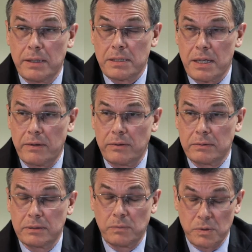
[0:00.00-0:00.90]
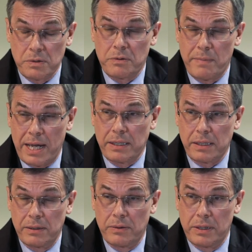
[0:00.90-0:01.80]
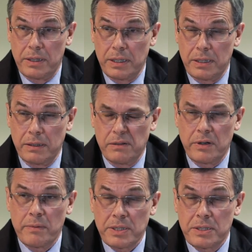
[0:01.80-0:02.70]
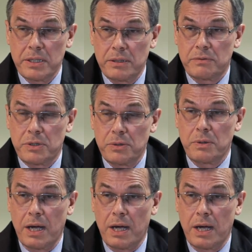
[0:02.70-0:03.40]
Thanks, Andrew. It was a dramatic year indeed, and very much a year of two